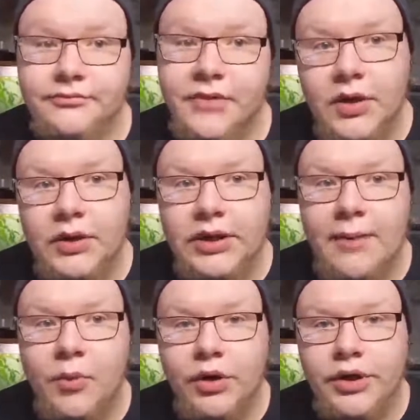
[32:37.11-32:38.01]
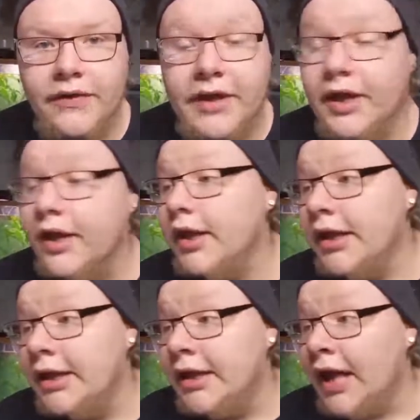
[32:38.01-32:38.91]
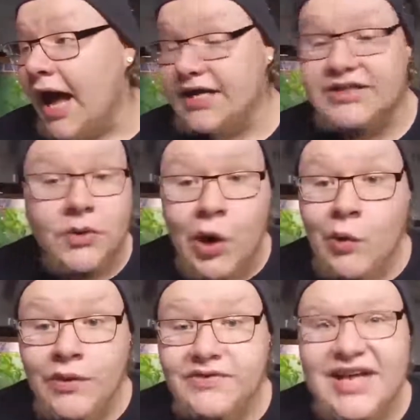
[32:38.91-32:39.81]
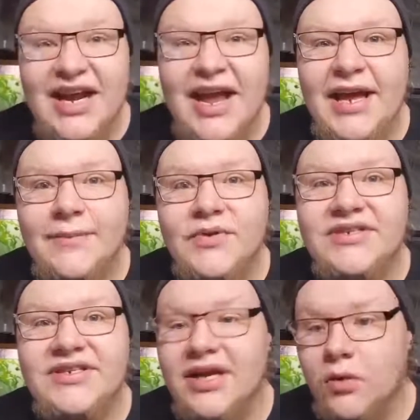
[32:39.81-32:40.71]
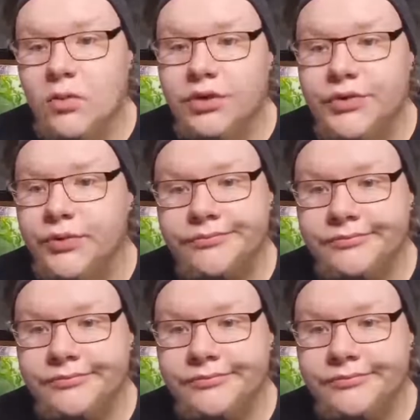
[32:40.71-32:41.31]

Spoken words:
I know a lot more than y'all think. I just don't own those kind of animals because I don't want to.